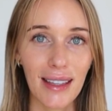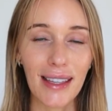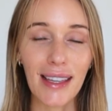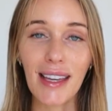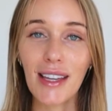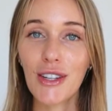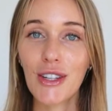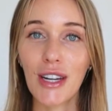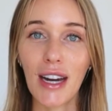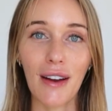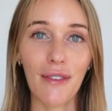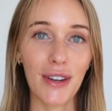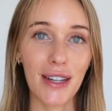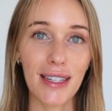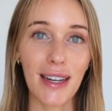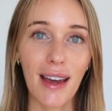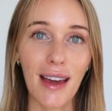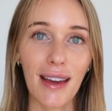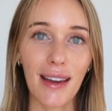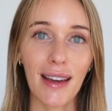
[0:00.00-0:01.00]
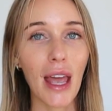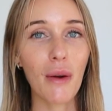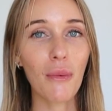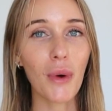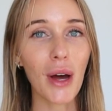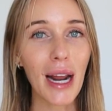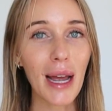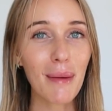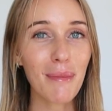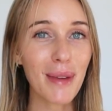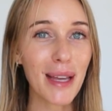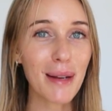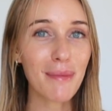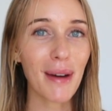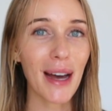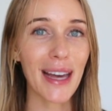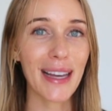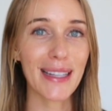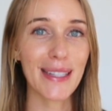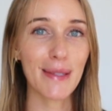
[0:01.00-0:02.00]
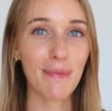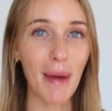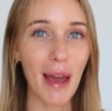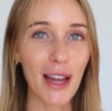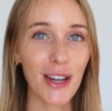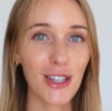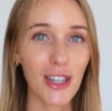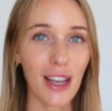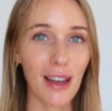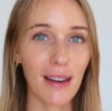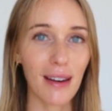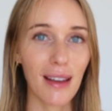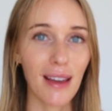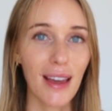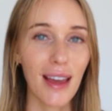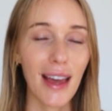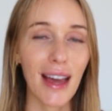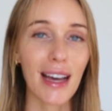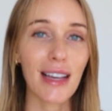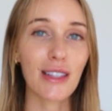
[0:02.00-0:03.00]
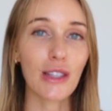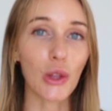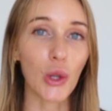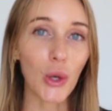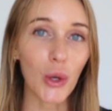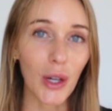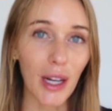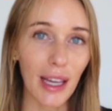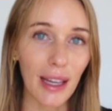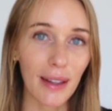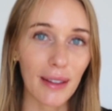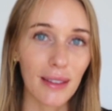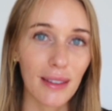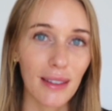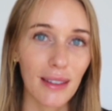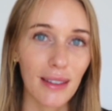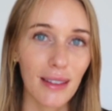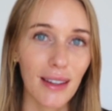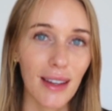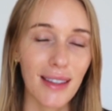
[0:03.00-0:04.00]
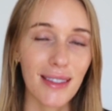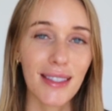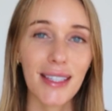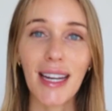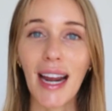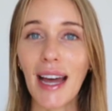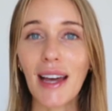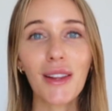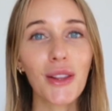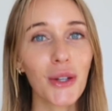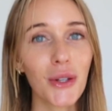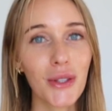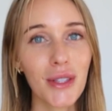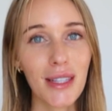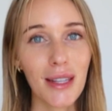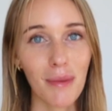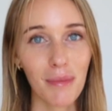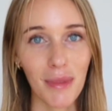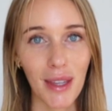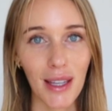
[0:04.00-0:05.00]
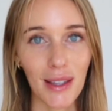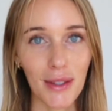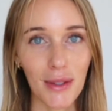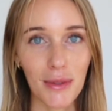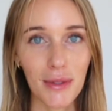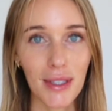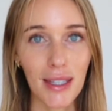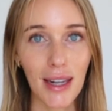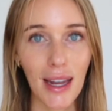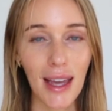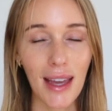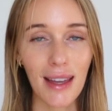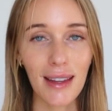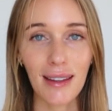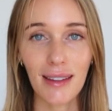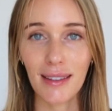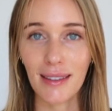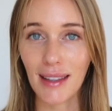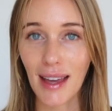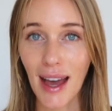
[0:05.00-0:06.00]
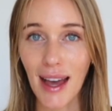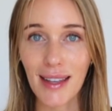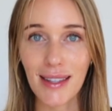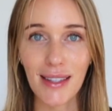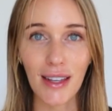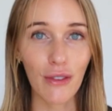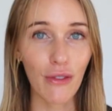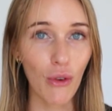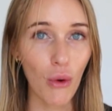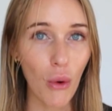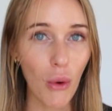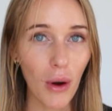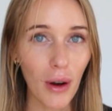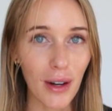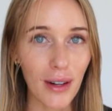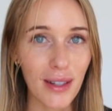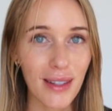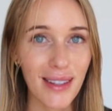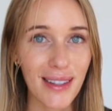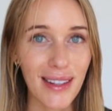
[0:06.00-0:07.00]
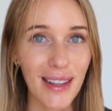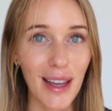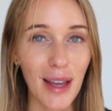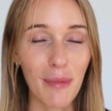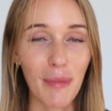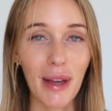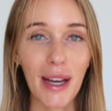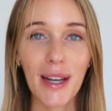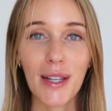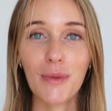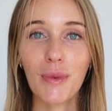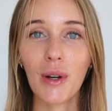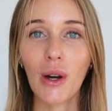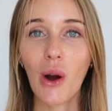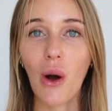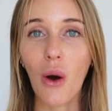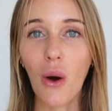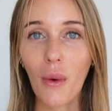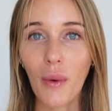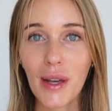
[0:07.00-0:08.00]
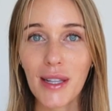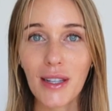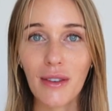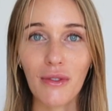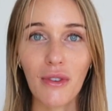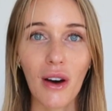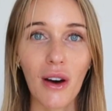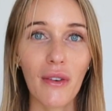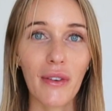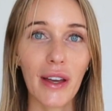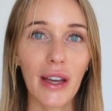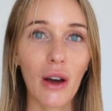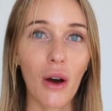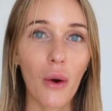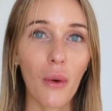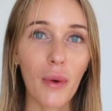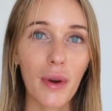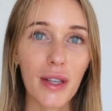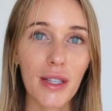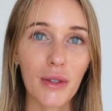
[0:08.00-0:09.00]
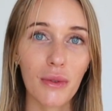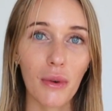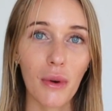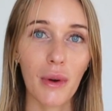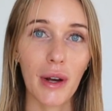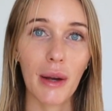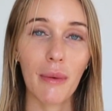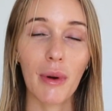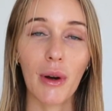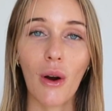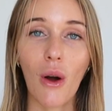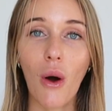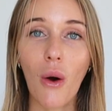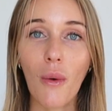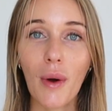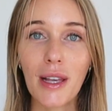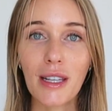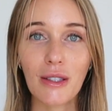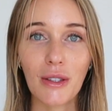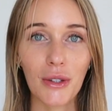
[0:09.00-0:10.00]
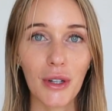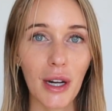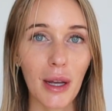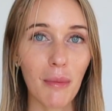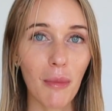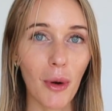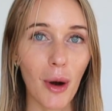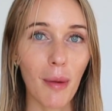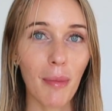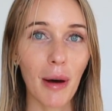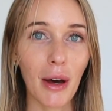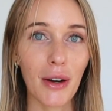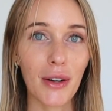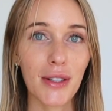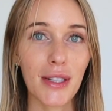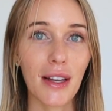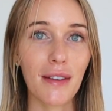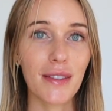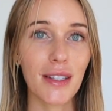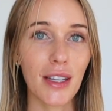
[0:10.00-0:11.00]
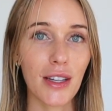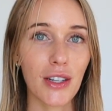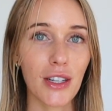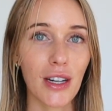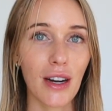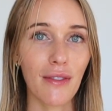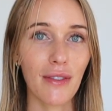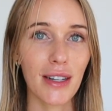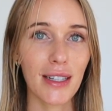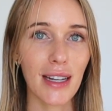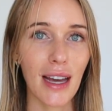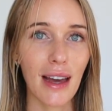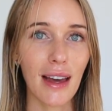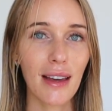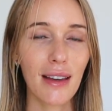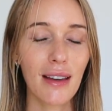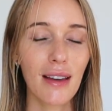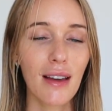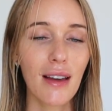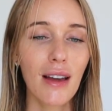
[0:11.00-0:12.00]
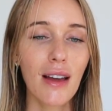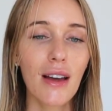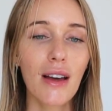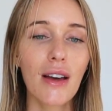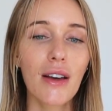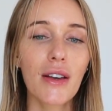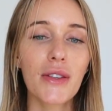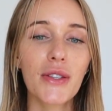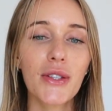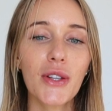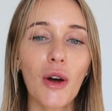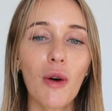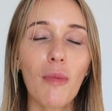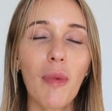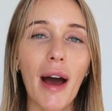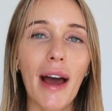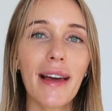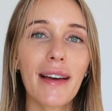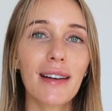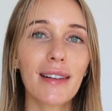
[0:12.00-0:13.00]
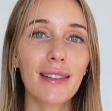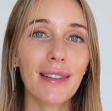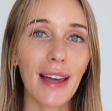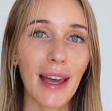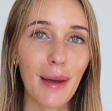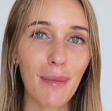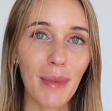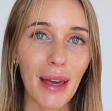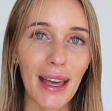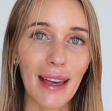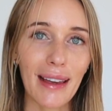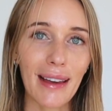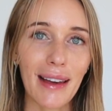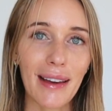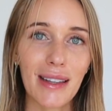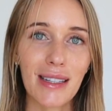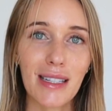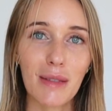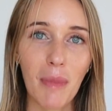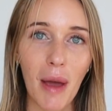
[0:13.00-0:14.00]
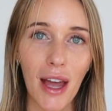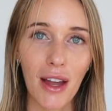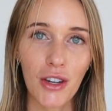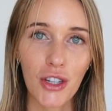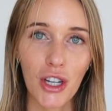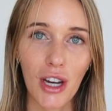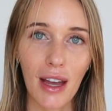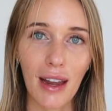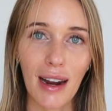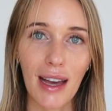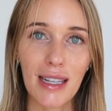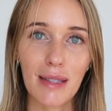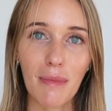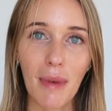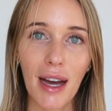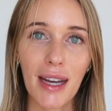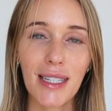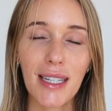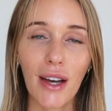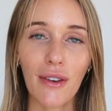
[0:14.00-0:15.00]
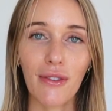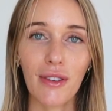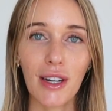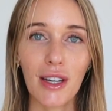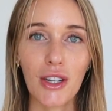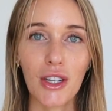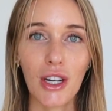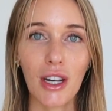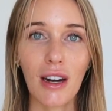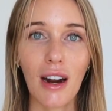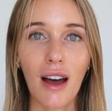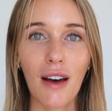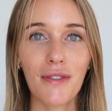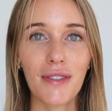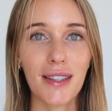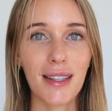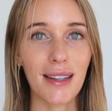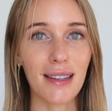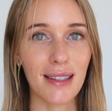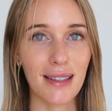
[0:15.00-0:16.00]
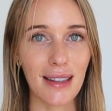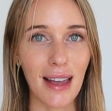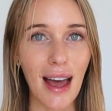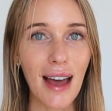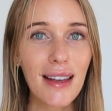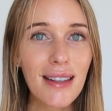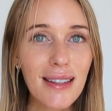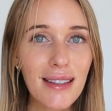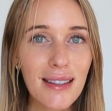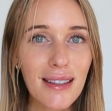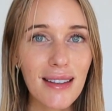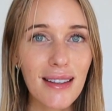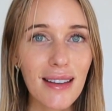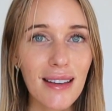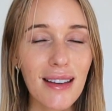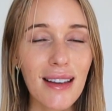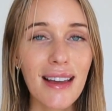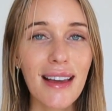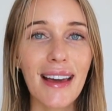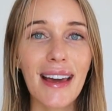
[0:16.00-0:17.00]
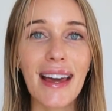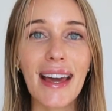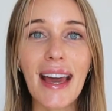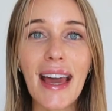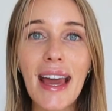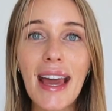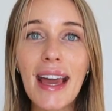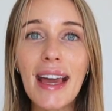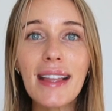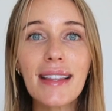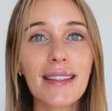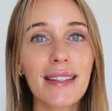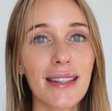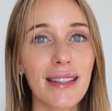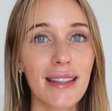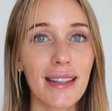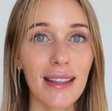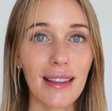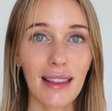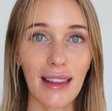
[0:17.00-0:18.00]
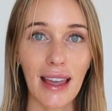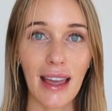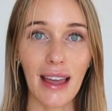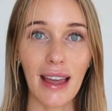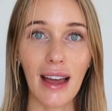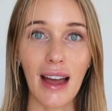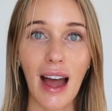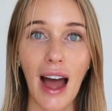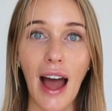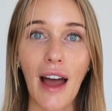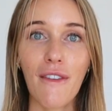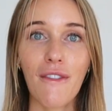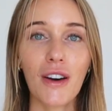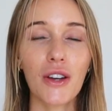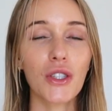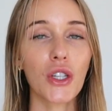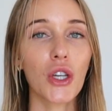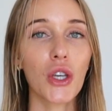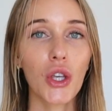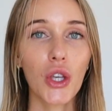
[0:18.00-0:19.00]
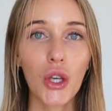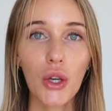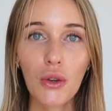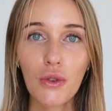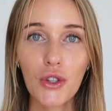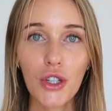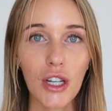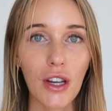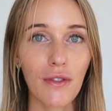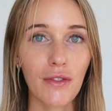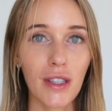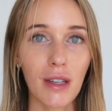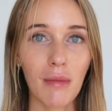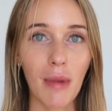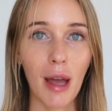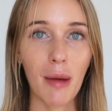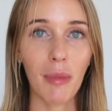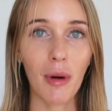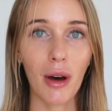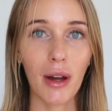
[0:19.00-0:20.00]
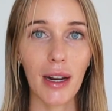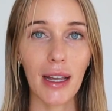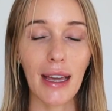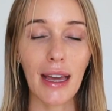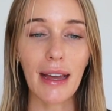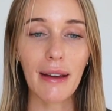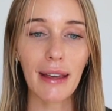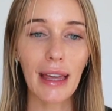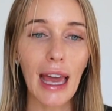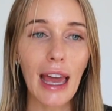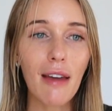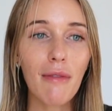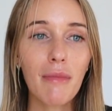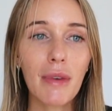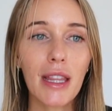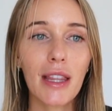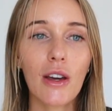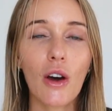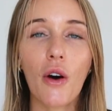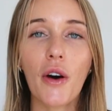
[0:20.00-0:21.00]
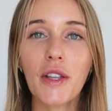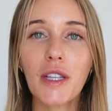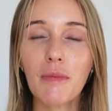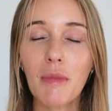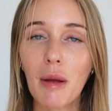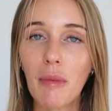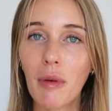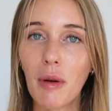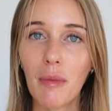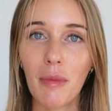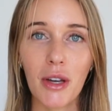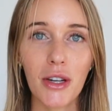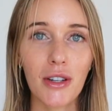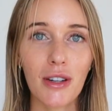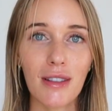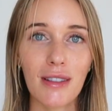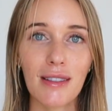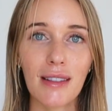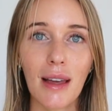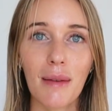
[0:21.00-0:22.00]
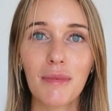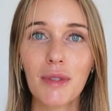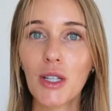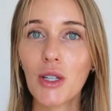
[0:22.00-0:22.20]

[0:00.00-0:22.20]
each and every day. And what I mean by expansion is learning. Did I learn something new today? Yes, of course. Because we're always evolving, always growing, we're always learning more about ourselves each and every day. So by claiming expansion as my definition of success, instantly, I felt a huge shift in my body. It gave me the ultimate permission slip